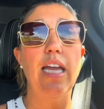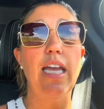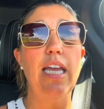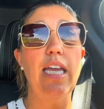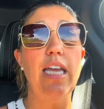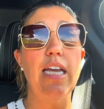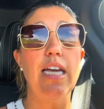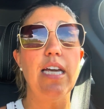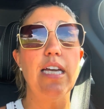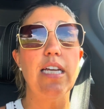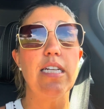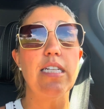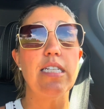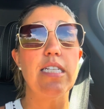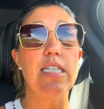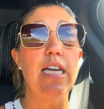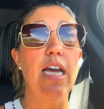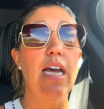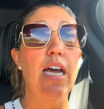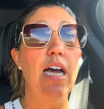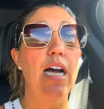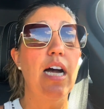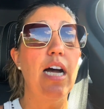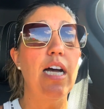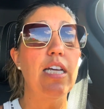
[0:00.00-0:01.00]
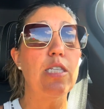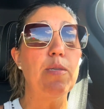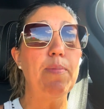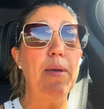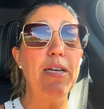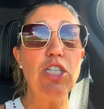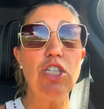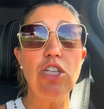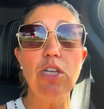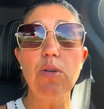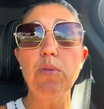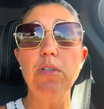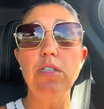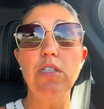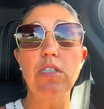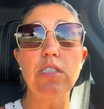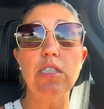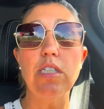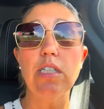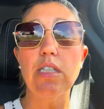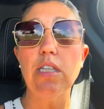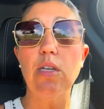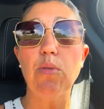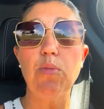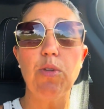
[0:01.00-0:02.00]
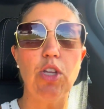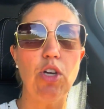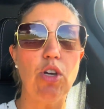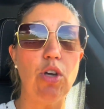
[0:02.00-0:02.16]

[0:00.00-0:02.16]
And especially when you're dealing with a